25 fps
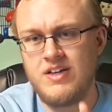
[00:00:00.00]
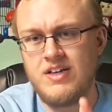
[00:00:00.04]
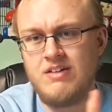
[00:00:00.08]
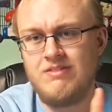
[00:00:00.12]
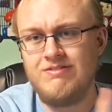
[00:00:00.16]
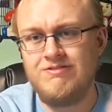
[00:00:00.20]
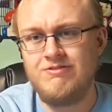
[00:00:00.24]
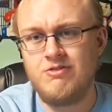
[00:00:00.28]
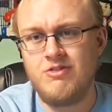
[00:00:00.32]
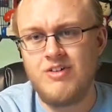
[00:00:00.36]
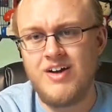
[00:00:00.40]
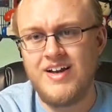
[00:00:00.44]

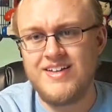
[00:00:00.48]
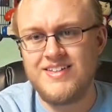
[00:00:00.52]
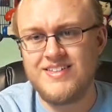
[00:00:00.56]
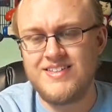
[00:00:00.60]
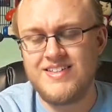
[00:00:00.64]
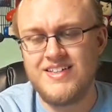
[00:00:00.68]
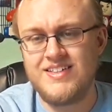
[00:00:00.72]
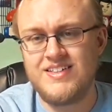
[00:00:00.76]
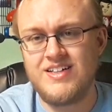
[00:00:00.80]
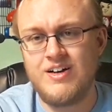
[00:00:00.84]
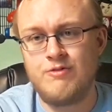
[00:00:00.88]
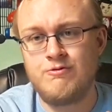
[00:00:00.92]
you've
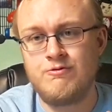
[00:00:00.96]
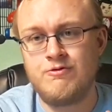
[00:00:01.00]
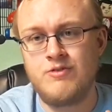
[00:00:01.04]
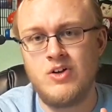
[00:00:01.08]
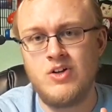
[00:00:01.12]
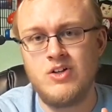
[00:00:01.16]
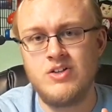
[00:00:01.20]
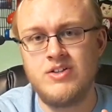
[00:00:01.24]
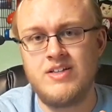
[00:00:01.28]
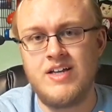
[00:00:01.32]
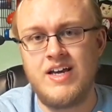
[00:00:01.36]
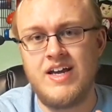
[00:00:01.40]
wasted a
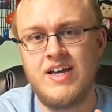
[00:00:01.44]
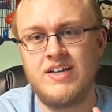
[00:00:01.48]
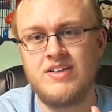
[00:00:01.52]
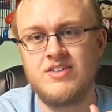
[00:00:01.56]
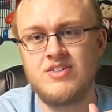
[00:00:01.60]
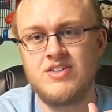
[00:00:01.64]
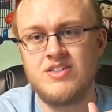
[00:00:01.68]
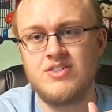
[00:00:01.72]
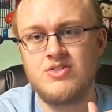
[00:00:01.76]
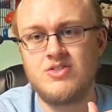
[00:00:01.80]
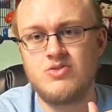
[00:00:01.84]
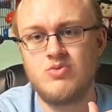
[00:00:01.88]
full day
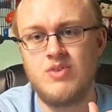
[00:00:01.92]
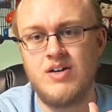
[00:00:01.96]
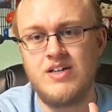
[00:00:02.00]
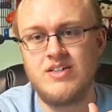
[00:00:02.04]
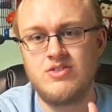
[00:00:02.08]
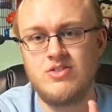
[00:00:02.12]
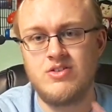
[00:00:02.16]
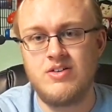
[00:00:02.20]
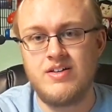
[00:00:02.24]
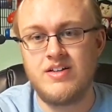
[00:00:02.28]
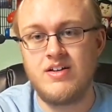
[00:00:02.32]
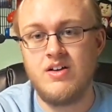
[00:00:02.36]
just
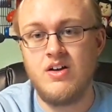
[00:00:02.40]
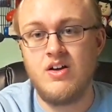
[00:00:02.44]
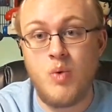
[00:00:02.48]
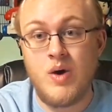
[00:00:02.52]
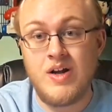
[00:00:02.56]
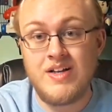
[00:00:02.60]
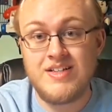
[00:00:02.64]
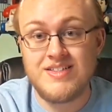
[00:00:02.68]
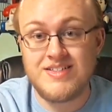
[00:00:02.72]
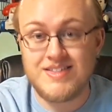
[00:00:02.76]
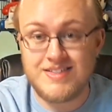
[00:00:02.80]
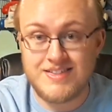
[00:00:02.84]
rendering
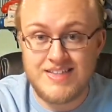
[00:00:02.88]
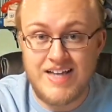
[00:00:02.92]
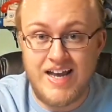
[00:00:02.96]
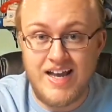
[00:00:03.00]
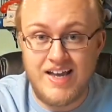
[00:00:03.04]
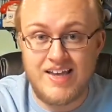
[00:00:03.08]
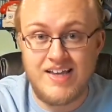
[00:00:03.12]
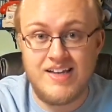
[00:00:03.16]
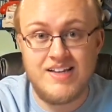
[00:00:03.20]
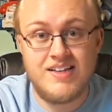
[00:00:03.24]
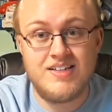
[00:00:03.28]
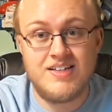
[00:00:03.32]
1
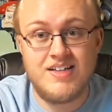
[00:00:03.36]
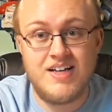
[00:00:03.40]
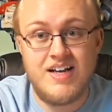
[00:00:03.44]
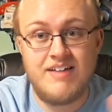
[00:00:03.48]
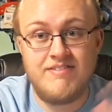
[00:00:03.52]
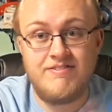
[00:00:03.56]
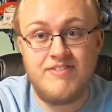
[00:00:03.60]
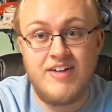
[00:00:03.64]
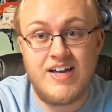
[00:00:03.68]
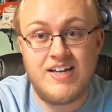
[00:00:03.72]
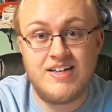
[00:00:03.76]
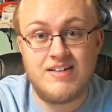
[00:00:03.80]
second
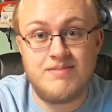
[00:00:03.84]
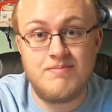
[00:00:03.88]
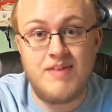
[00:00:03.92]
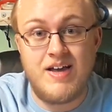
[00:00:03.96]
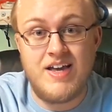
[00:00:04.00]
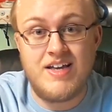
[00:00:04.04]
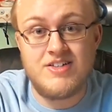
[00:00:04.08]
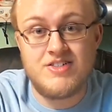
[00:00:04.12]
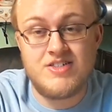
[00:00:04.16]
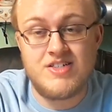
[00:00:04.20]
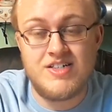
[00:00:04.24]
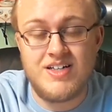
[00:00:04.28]
of
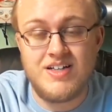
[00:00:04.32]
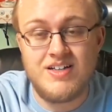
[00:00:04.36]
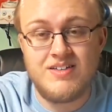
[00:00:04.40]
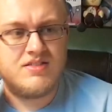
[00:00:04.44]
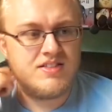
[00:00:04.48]
animation.